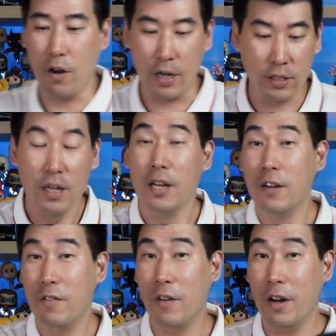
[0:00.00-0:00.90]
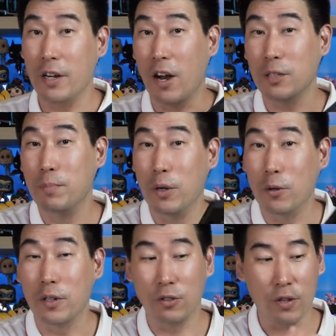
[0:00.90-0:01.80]
nice
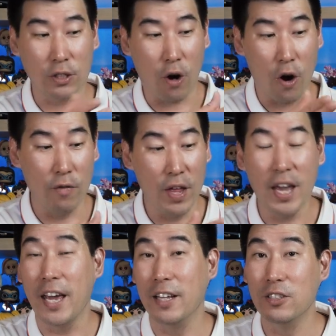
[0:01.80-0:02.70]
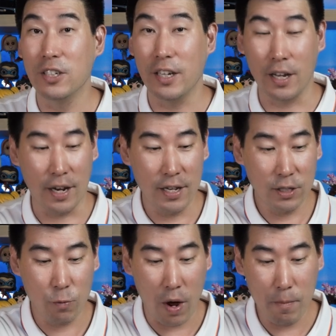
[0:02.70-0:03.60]
build construction on the hinge here. It
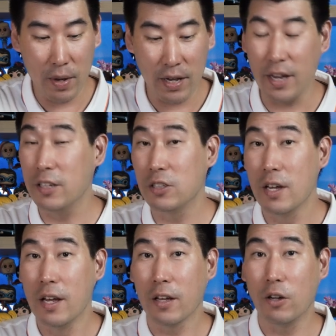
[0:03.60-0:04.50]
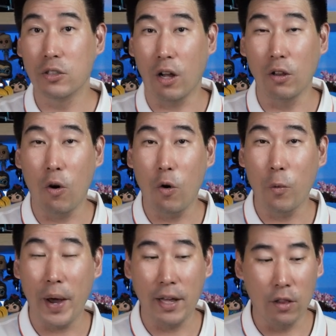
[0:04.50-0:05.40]
is one big hinge, goes all
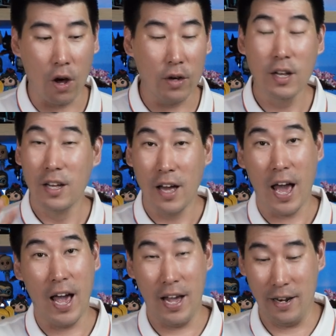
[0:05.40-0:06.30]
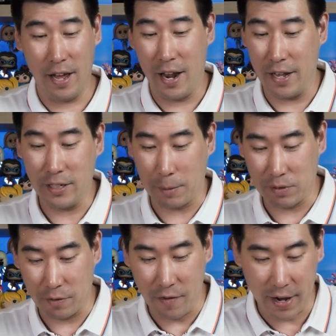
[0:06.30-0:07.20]
the way along, and it is
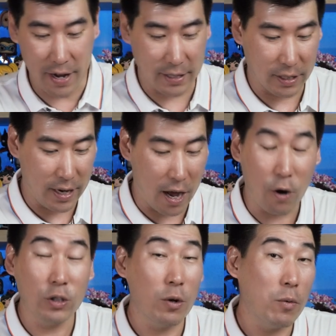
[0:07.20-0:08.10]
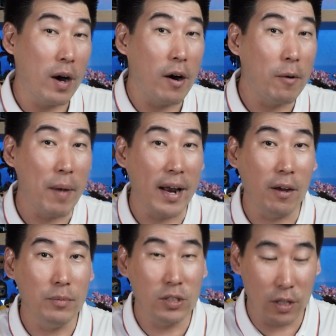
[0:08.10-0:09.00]
absolutely fantastic. Now also, while I'm at it,
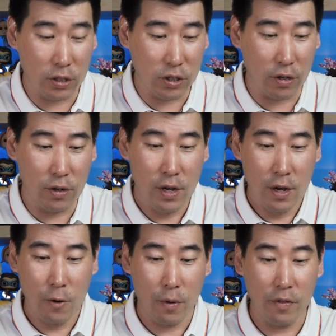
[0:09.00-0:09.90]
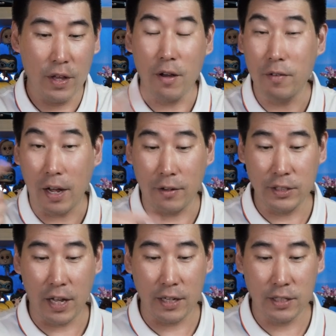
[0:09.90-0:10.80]
I'm just going to show you one thing,
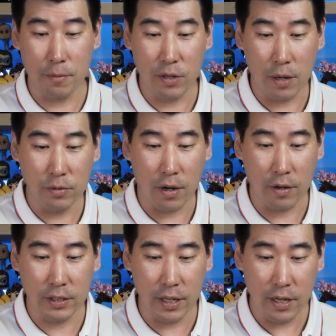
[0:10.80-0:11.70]
which sometimes now